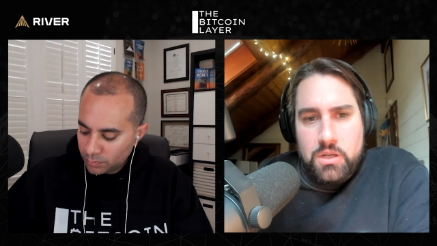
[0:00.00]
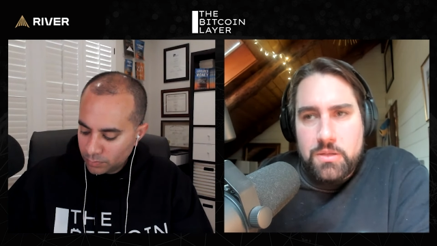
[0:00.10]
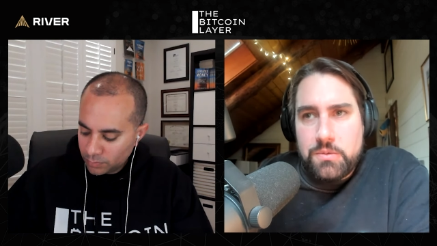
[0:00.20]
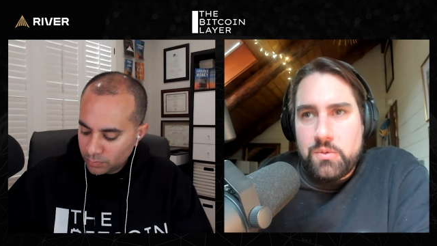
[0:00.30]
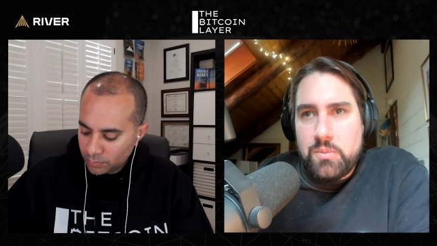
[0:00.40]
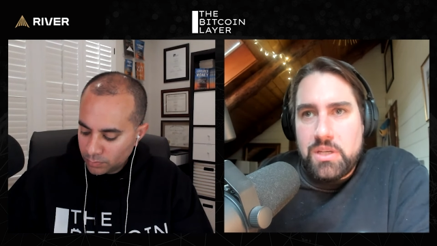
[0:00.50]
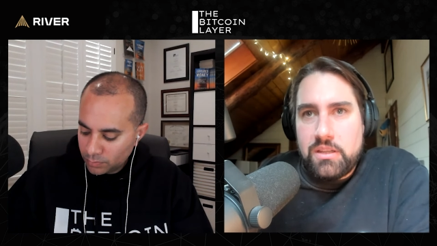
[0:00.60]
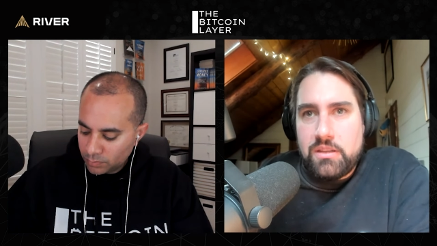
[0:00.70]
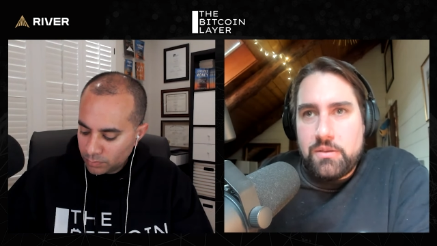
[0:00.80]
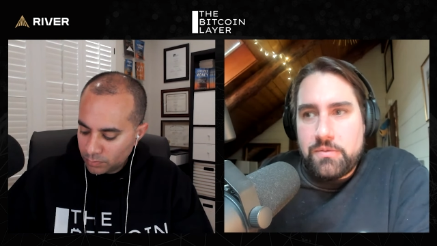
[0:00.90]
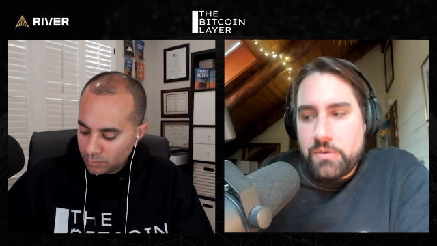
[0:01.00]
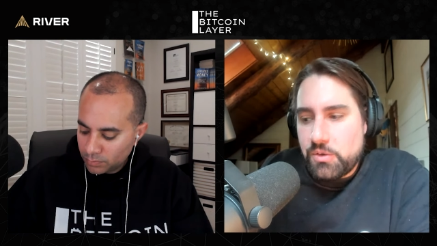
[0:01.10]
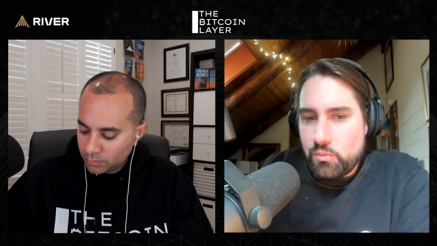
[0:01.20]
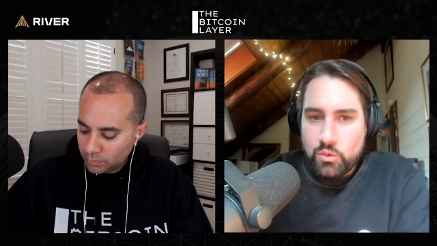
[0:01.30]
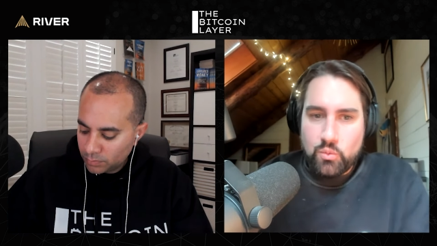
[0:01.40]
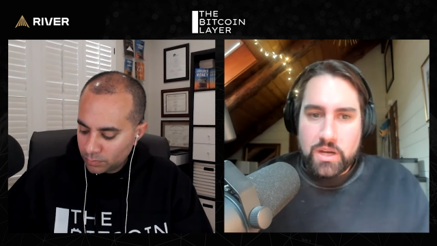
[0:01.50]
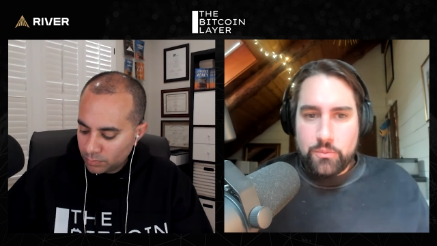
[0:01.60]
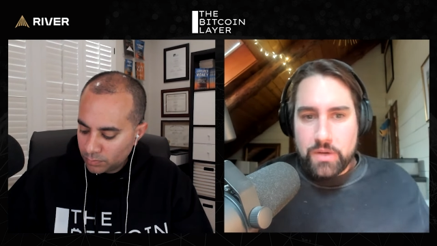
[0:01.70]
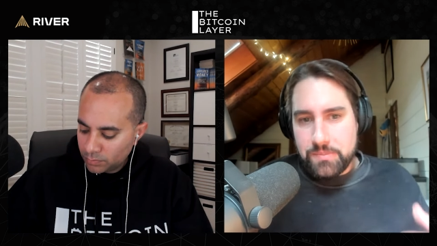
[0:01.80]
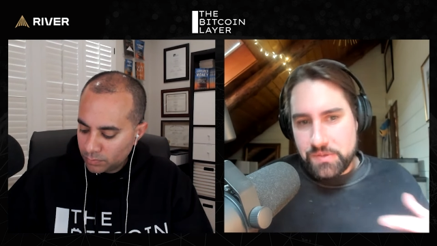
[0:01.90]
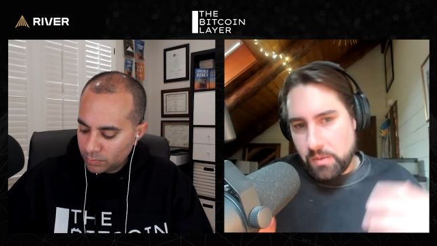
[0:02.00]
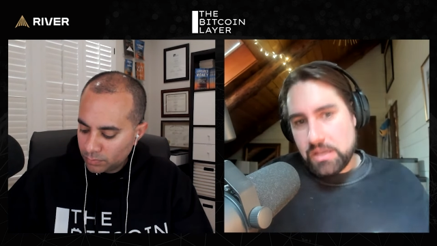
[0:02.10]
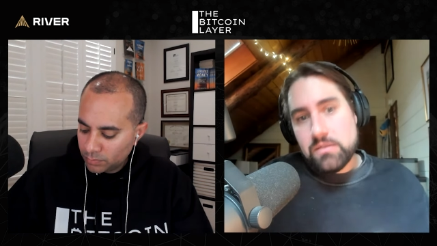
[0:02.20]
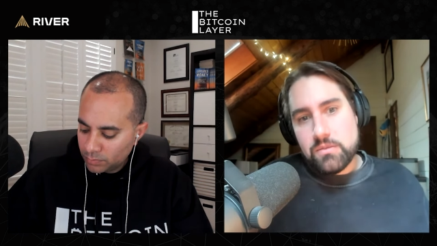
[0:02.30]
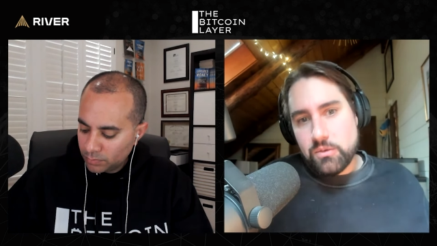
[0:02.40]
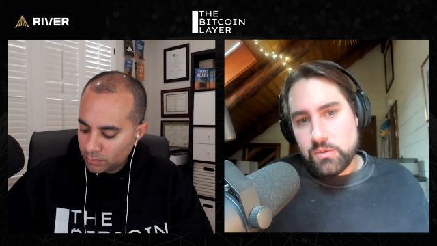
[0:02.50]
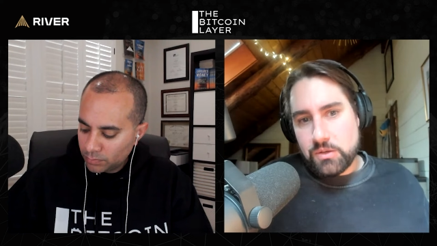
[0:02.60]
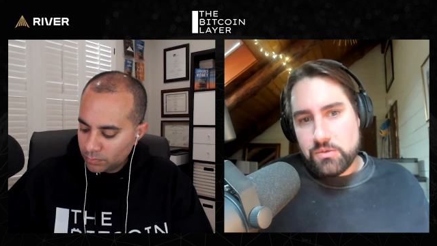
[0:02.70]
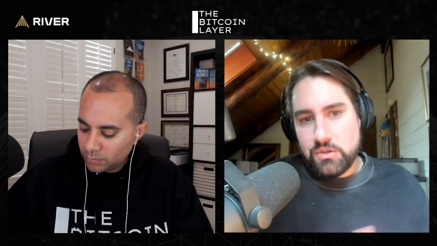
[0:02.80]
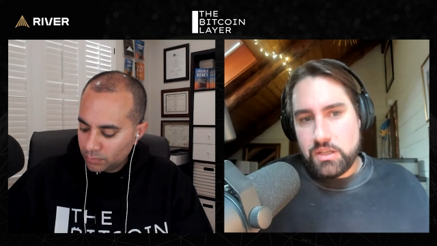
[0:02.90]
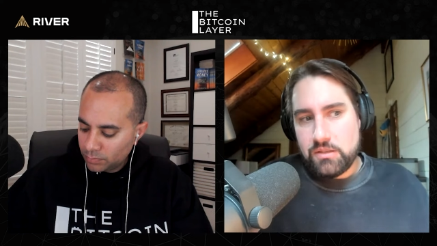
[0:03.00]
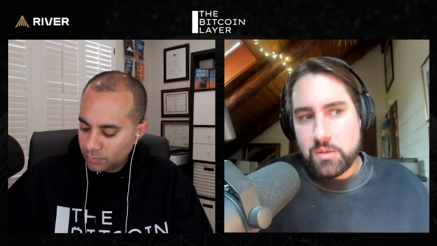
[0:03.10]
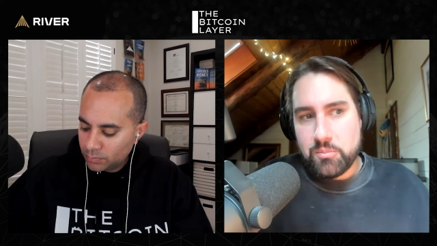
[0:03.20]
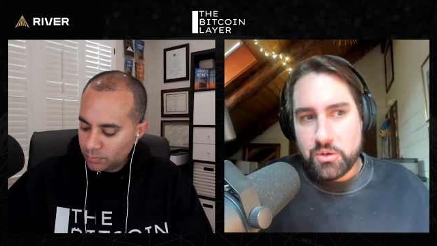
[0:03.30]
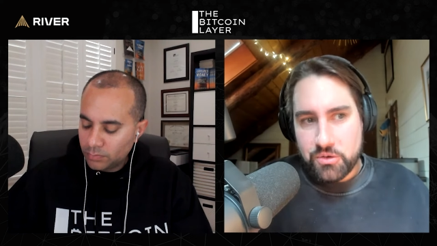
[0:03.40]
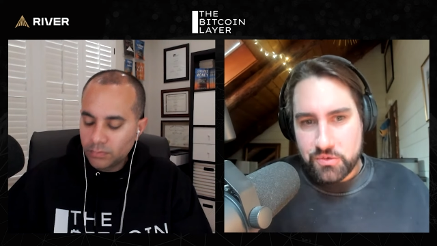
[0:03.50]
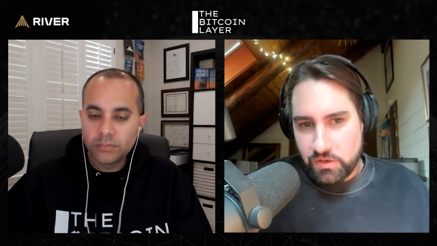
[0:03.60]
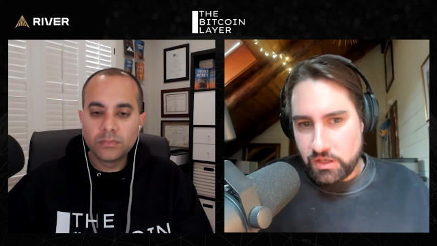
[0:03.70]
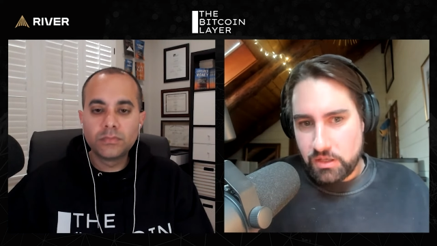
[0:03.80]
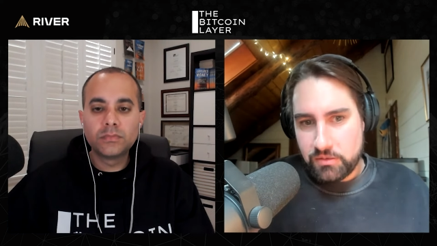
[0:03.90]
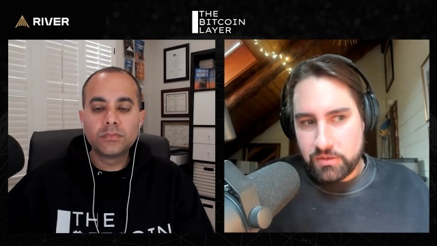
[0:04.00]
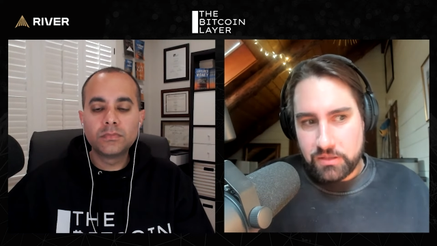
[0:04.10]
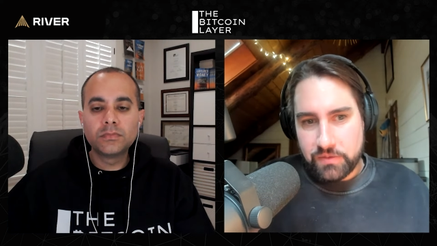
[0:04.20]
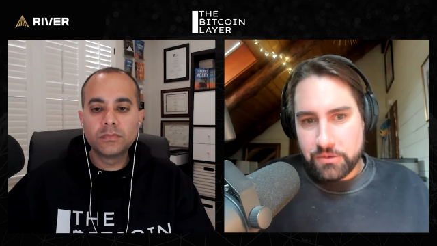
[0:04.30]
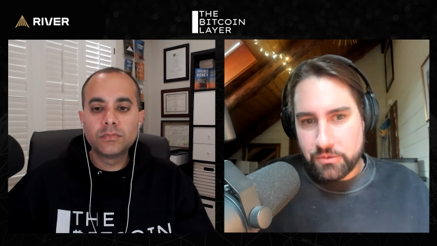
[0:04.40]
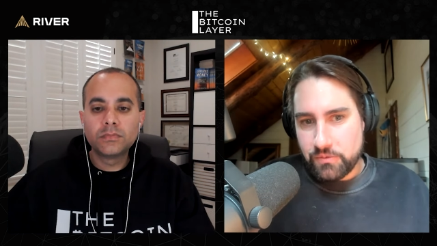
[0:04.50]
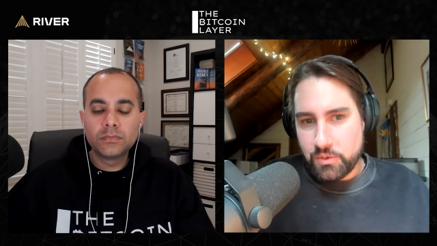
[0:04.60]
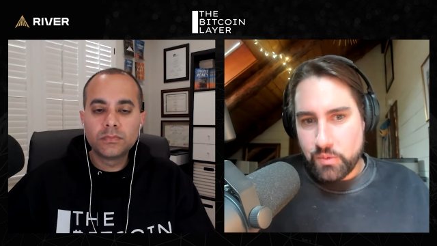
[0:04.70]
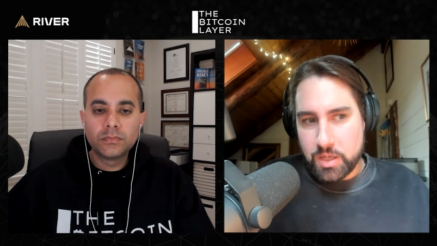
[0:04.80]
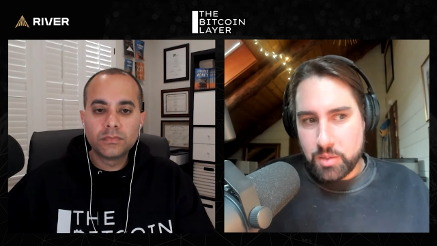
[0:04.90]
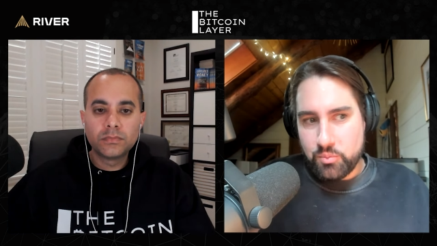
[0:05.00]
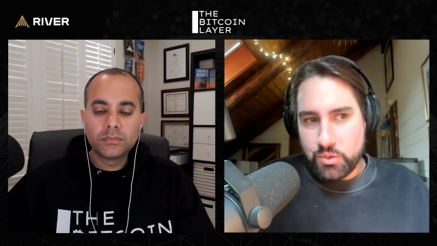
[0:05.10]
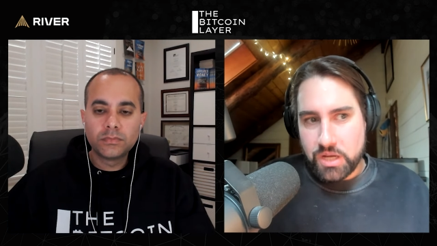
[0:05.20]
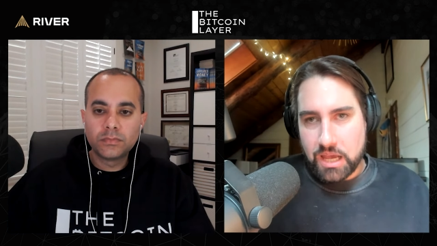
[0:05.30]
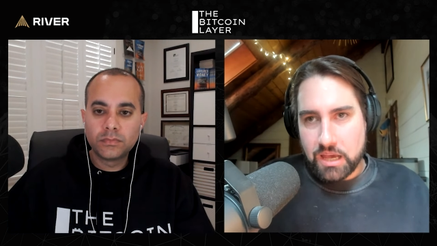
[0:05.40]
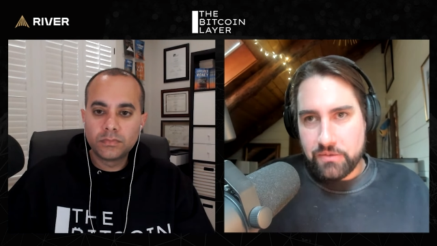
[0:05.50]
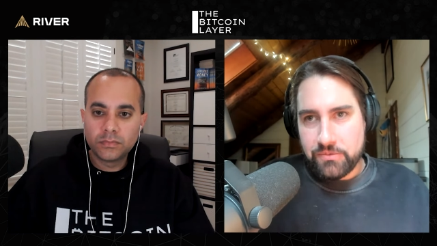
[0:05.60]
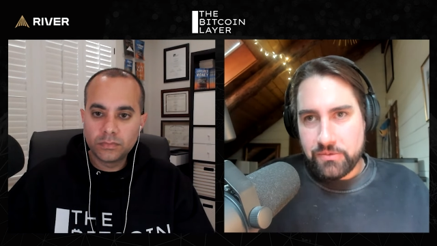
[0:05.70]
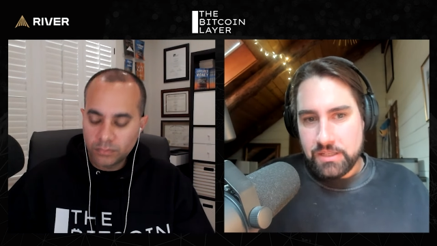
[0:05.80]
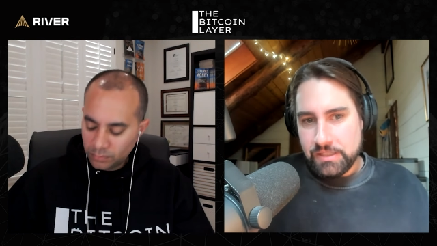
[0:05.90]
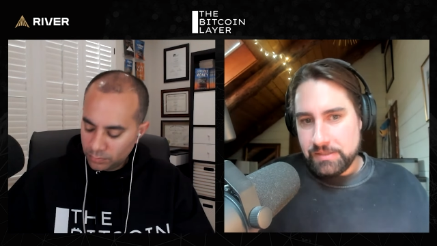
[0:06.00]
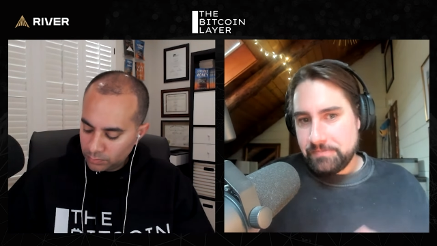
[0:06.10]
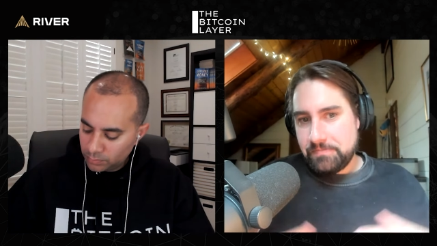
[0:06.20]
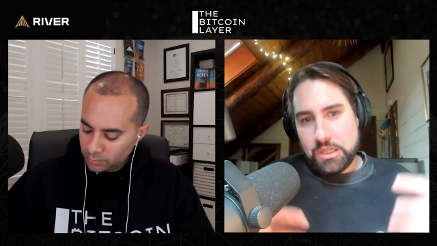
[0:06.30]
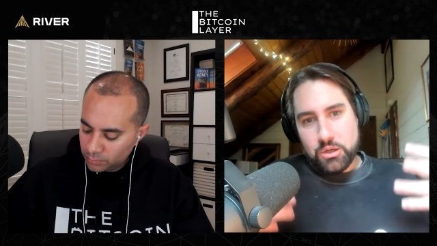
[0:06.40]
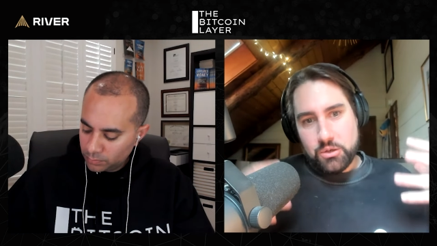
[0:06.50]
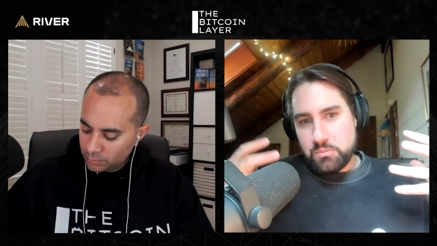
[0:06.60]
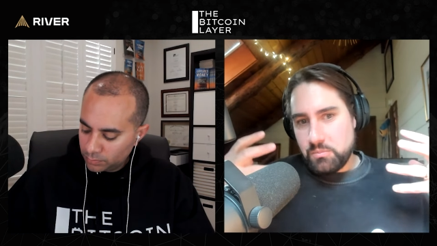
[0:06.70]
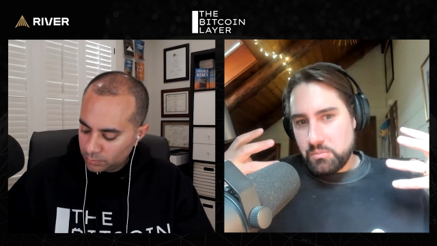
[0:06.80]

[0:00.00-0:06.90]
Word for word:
Speaker 1: This would have been the first World Wide Web summit. So essentially, Tim Berners Lee, the inventor of the web, would have, you know.